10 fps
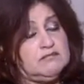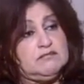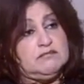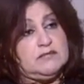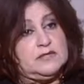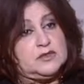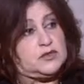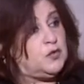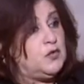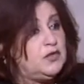
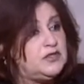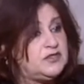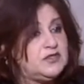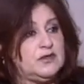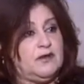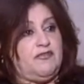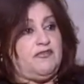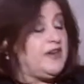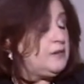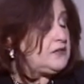schools,
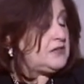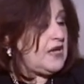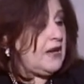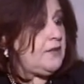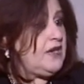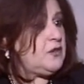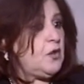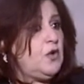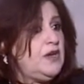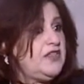films, I mean, the only
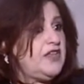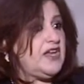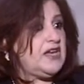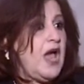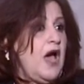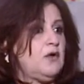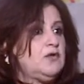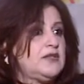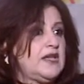thing now that